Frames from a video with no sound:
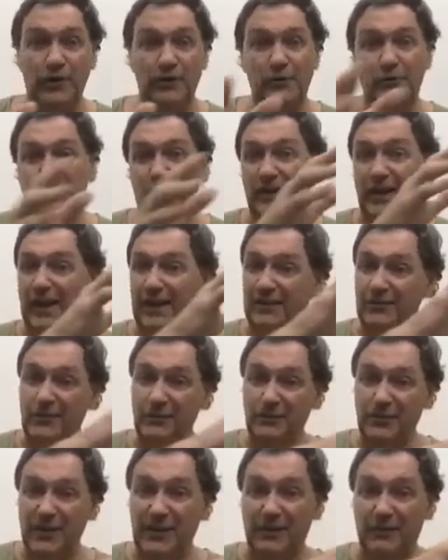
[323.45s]
I used to get
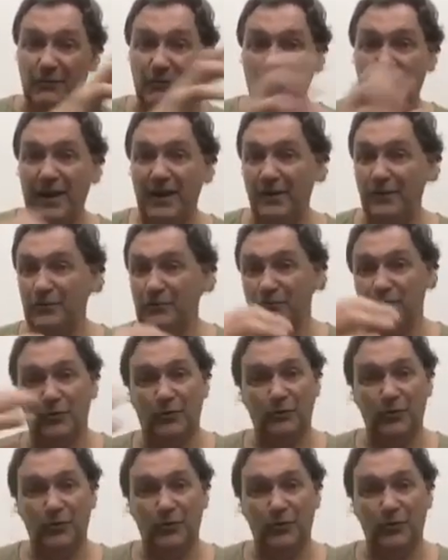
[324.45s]
into big rows